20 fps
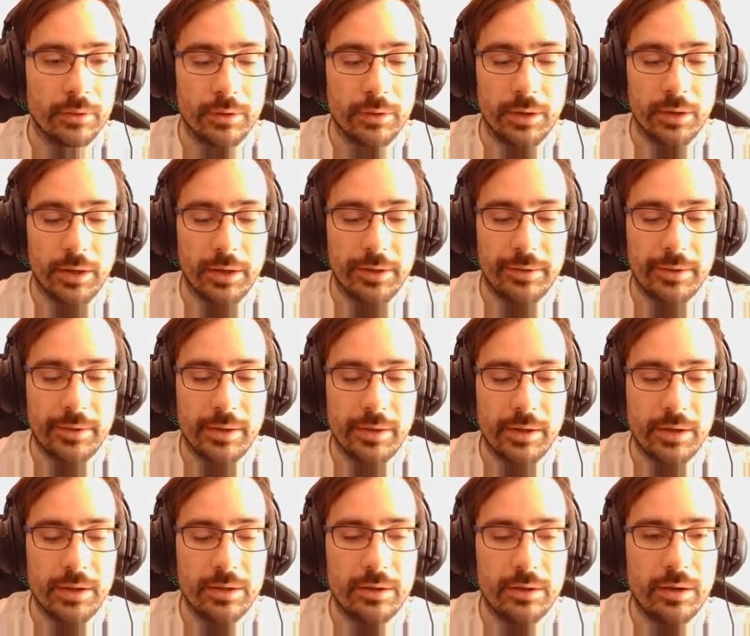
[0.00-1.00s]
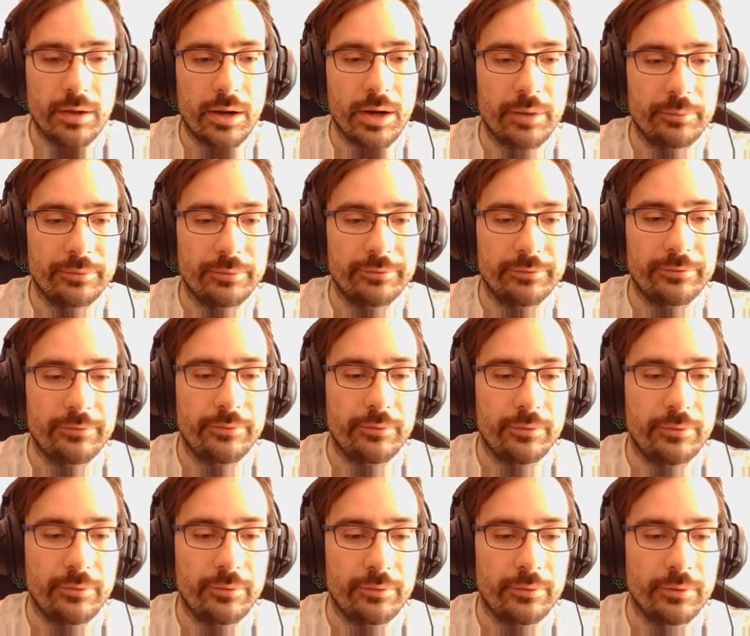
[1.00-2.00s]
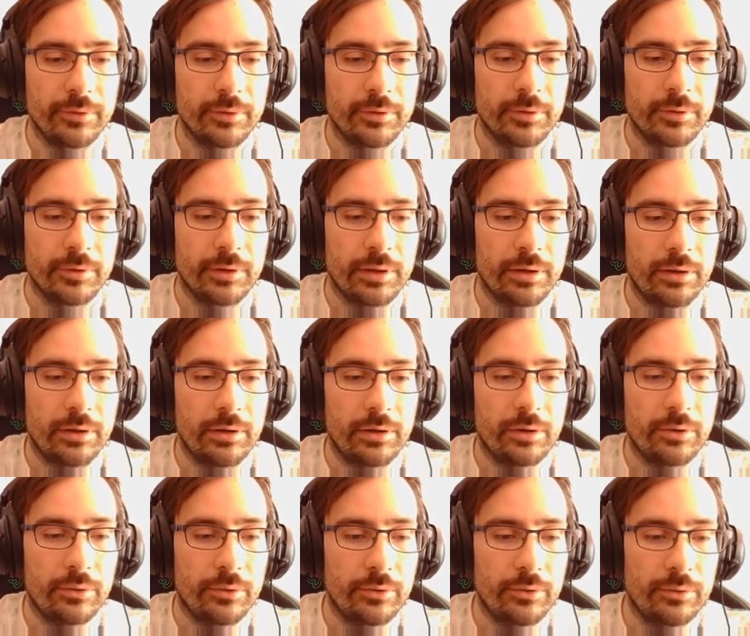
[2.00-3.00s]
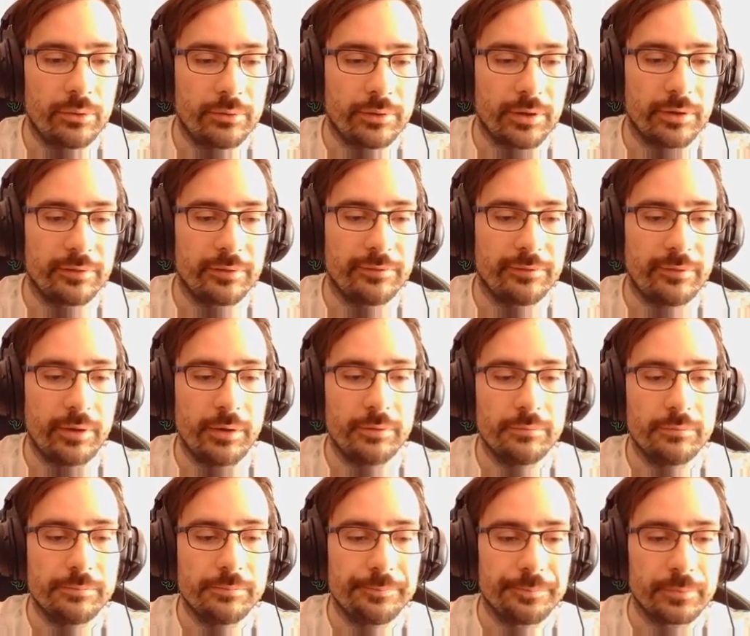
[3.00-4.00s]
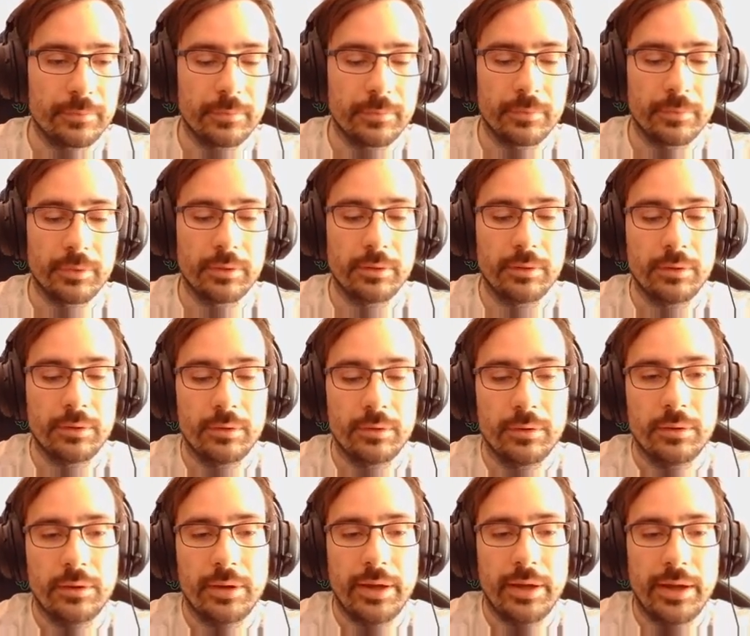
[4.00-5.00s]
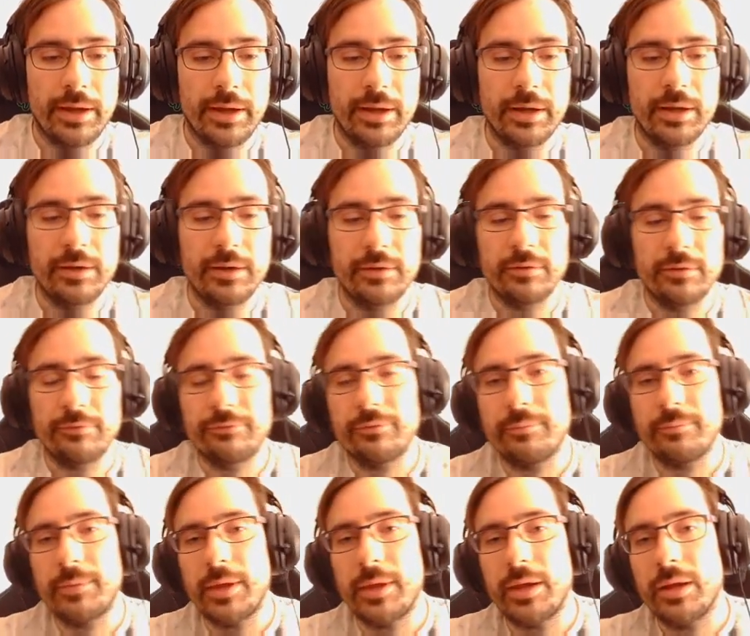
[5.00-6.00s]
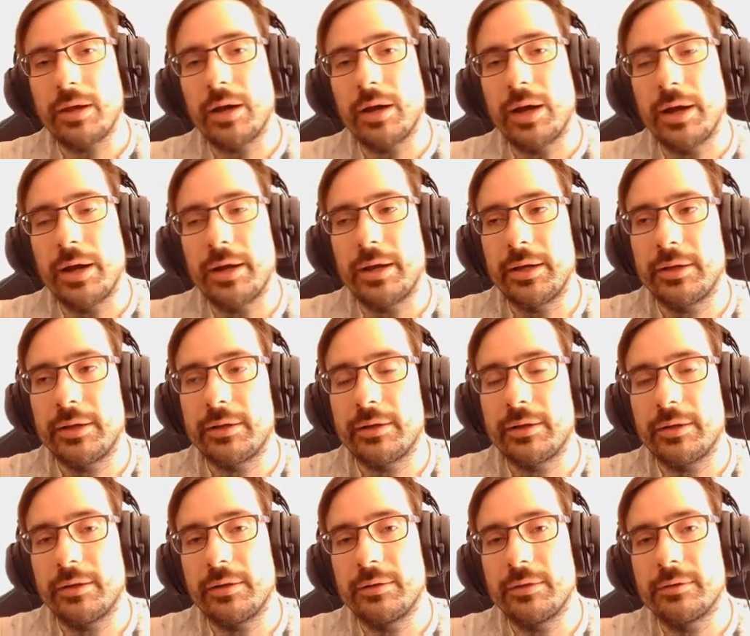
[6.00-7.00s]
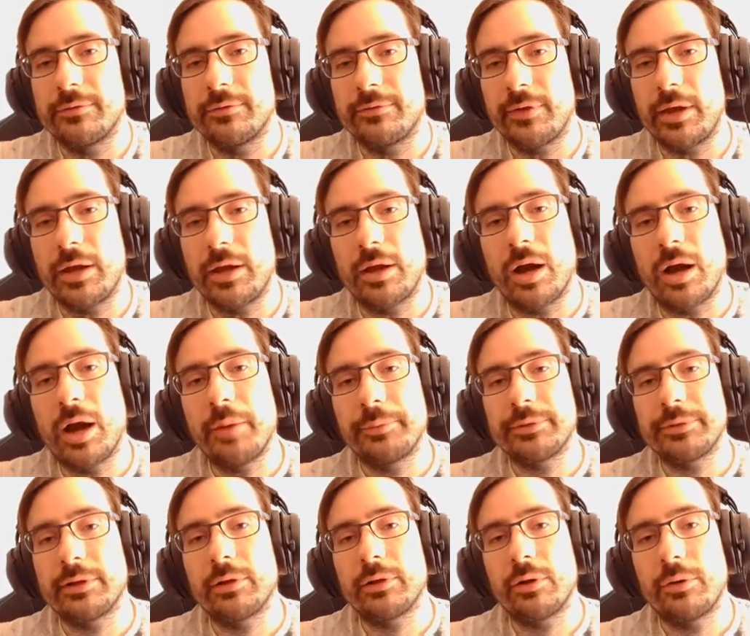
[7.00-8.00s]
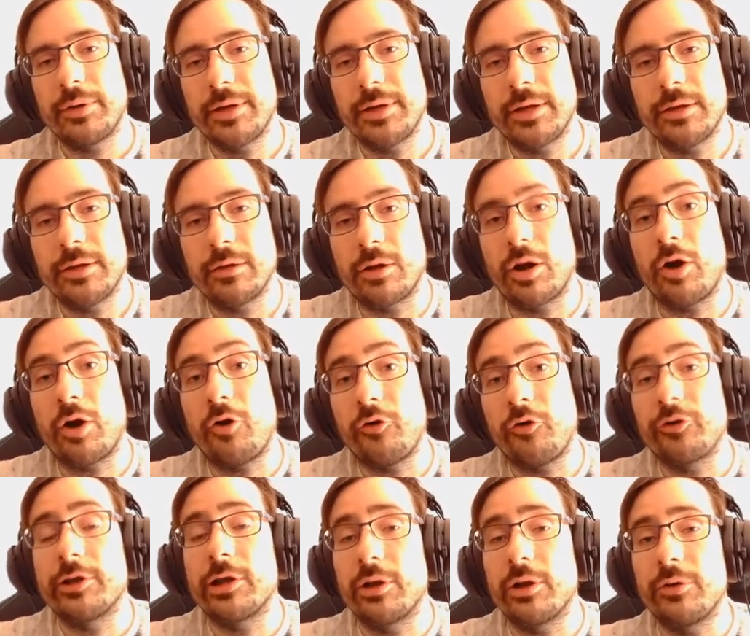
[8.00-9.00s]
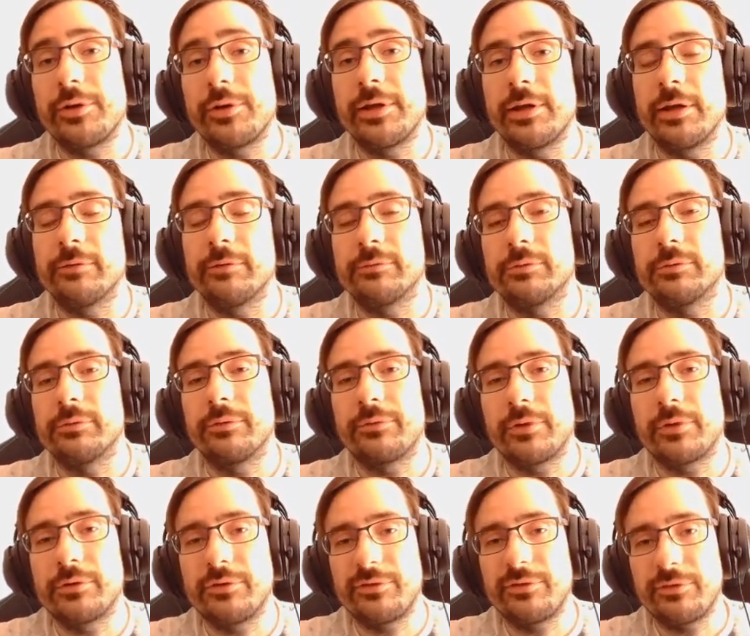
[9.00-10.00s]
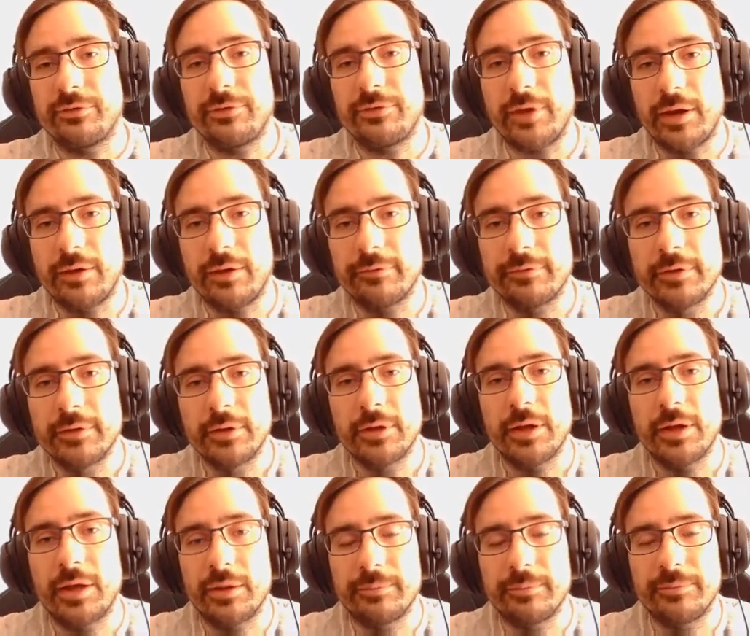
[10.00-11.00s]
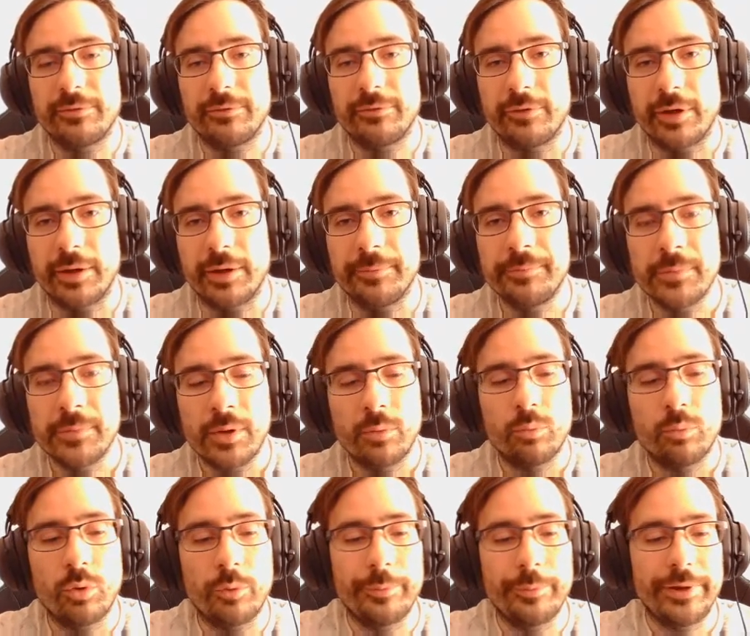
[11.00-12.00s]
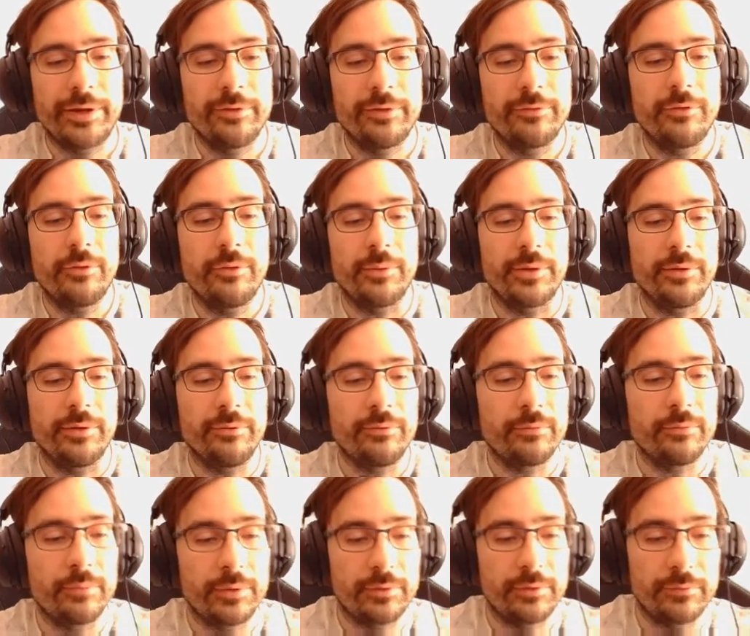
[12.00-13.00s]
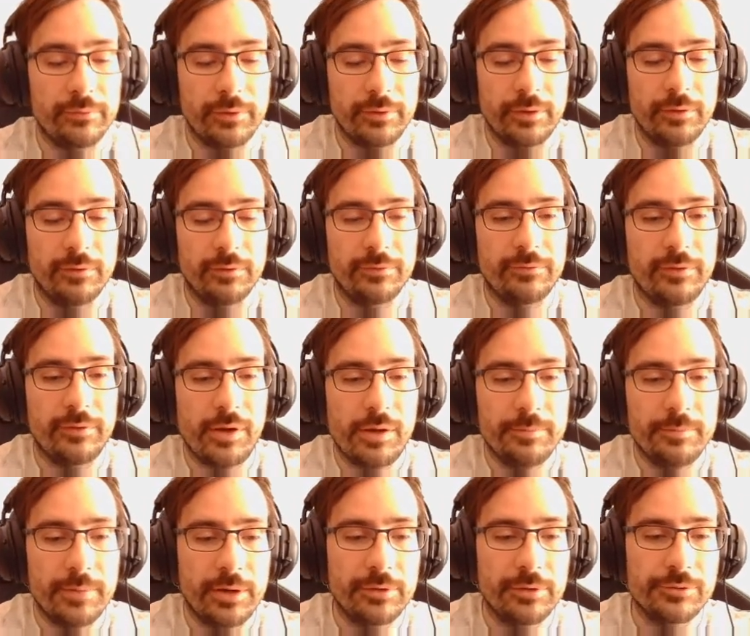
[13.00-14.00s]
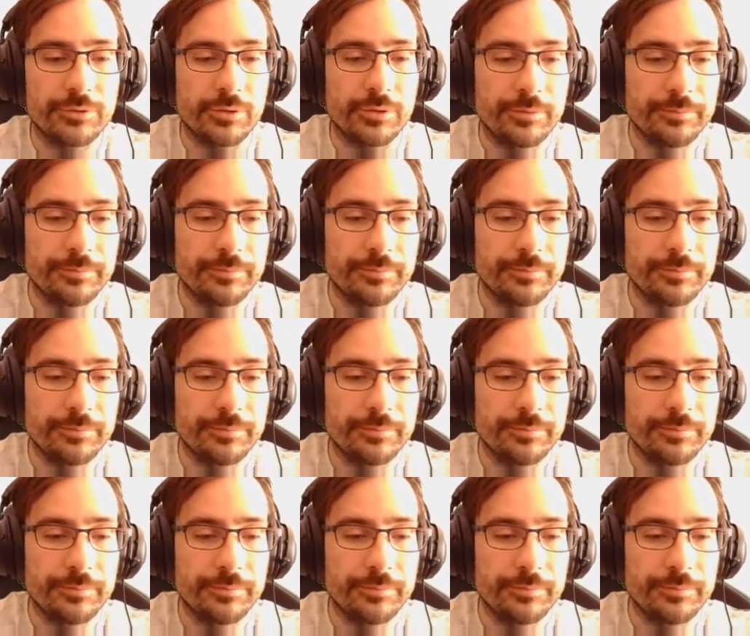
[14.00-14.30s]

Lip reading: and then I want to load scene. And from there, I can say I want to load in the current loaded level. So just to save some time, what we can do is we can say scene manager